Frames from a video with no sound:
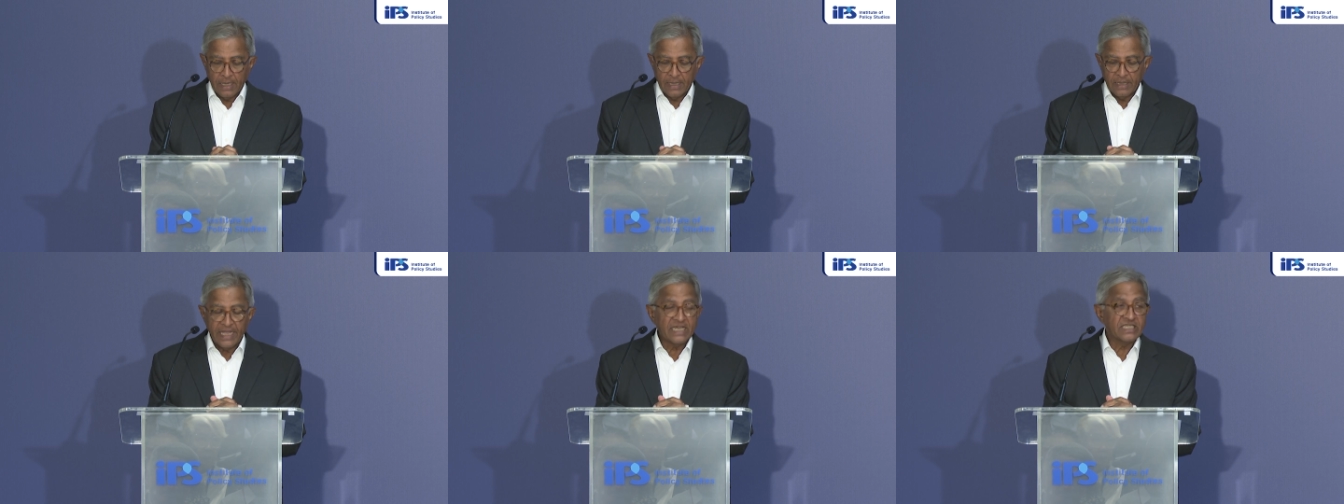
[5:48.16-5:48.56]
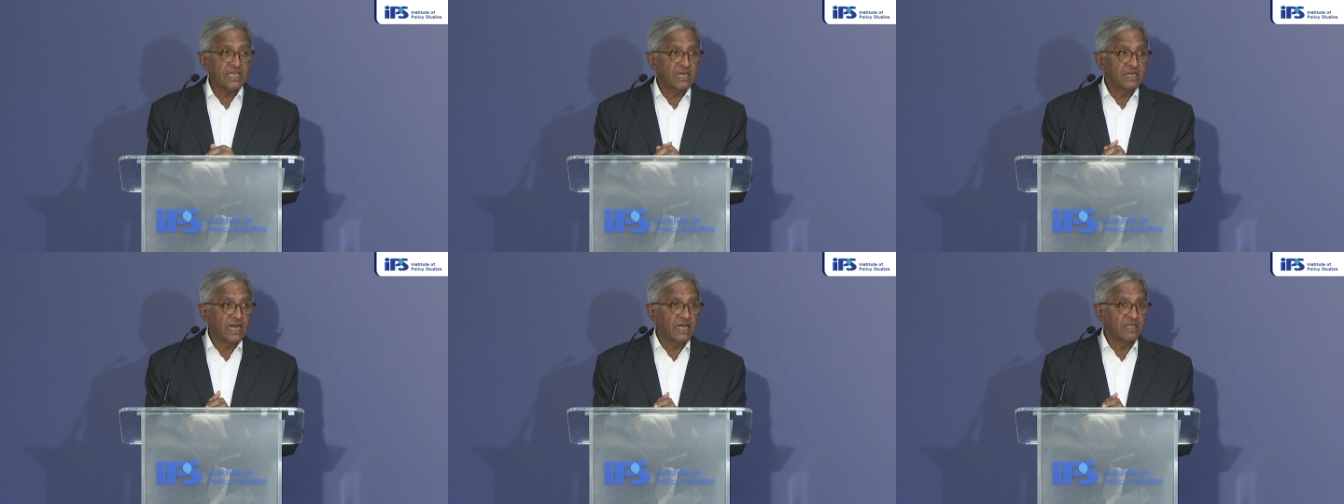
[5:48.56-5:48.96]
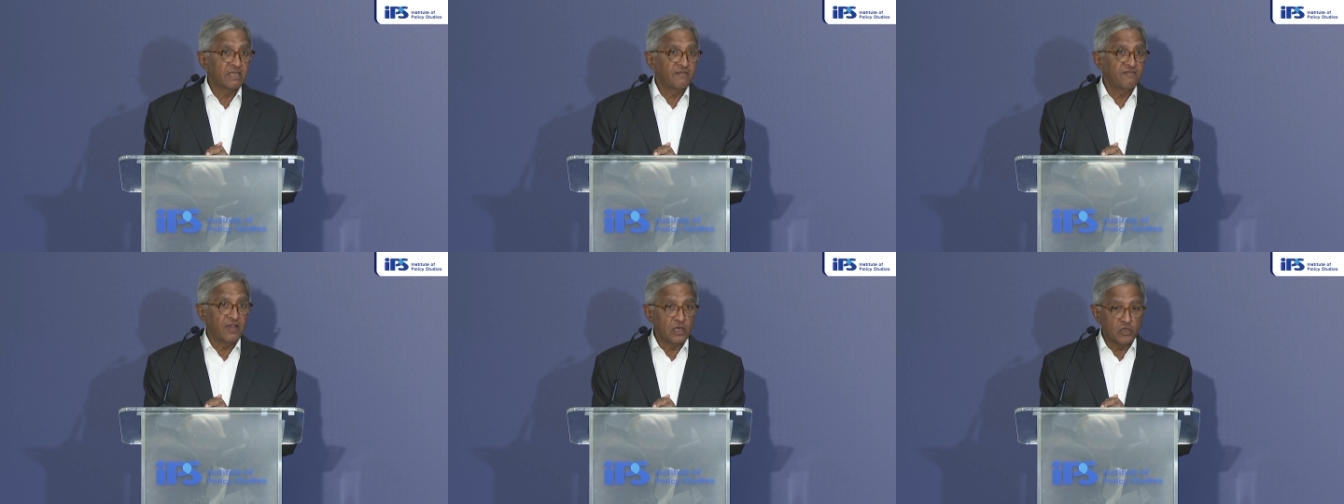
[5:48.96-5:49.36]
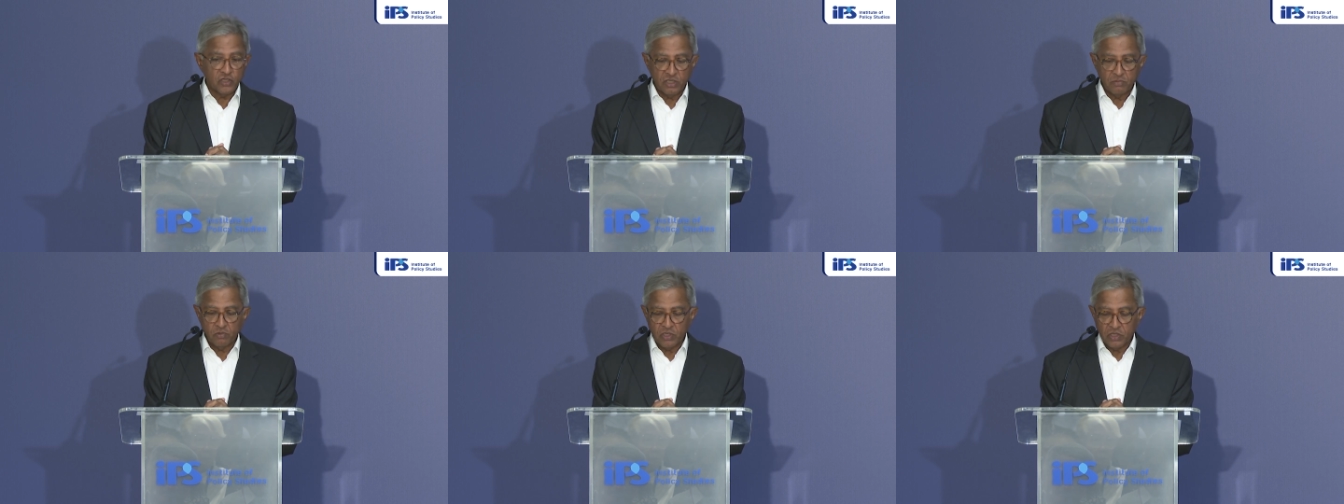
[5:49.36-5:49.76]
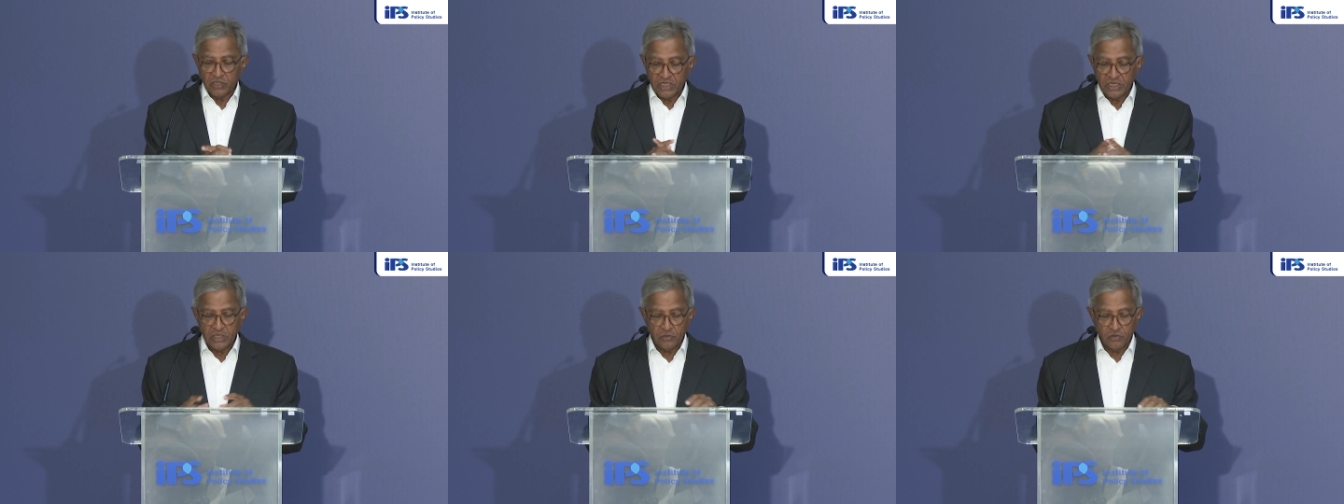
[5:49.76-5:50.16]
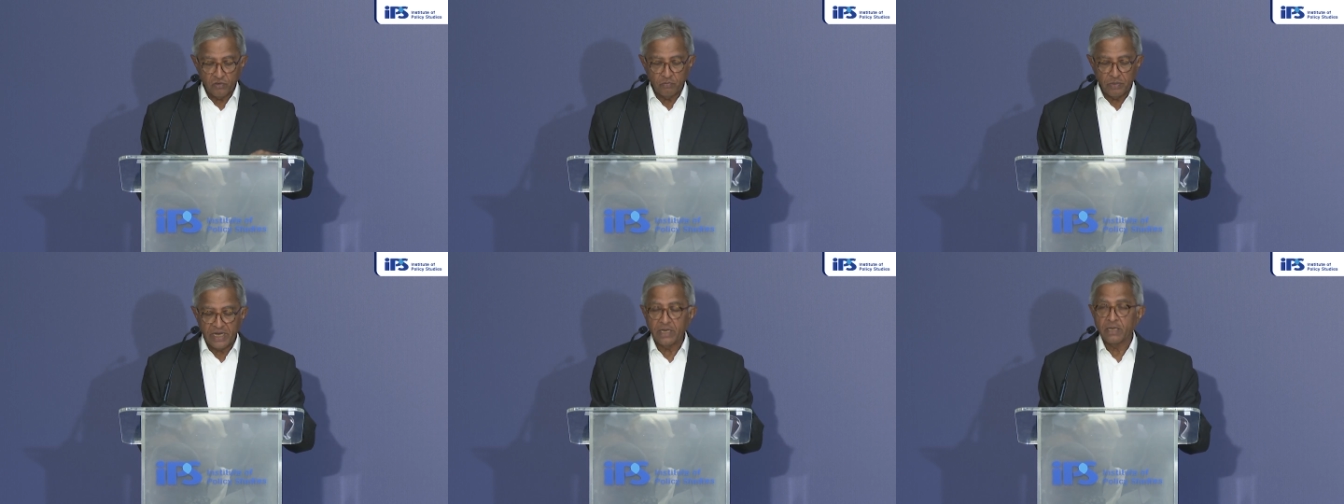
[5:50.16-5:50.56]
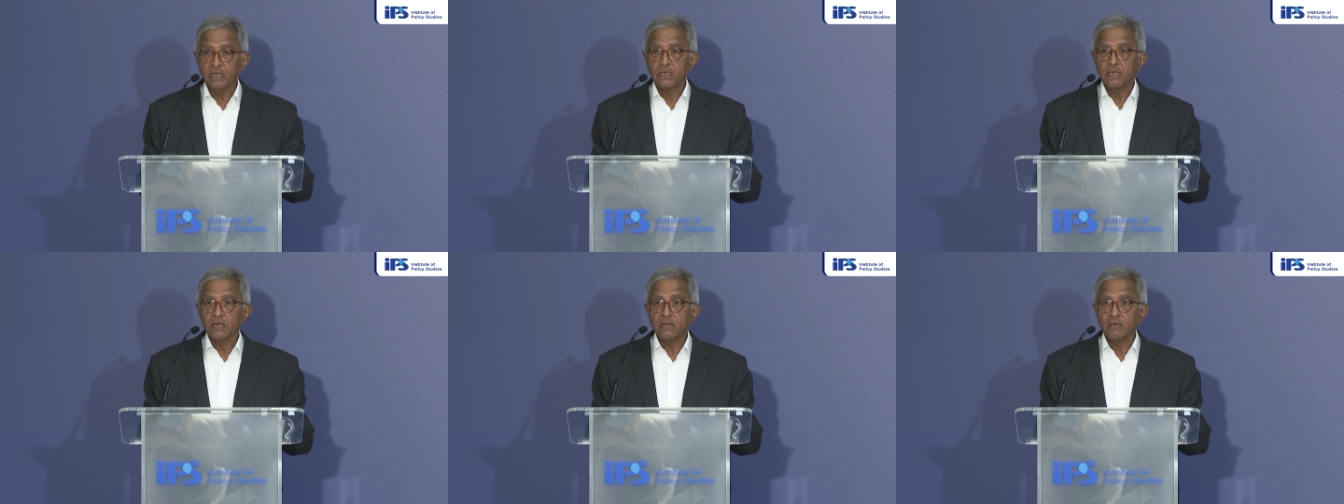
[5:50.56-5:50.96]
The SR Nathan Fellowship will continue to